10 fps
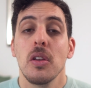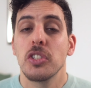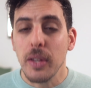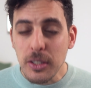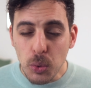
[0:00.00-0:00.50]

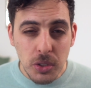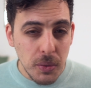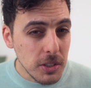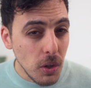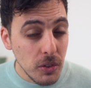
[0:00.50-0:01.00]
So there's also
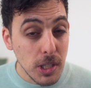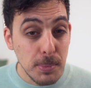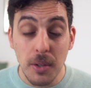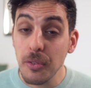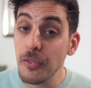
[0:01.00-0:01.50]
this
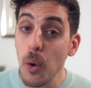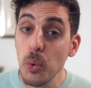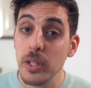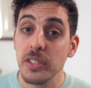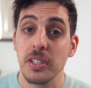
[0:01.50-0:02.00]
concept of
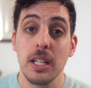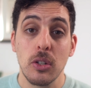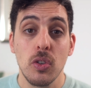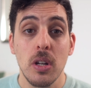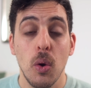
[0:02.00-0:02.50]
folders in
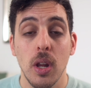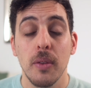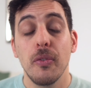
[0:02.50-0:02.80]
Granola, and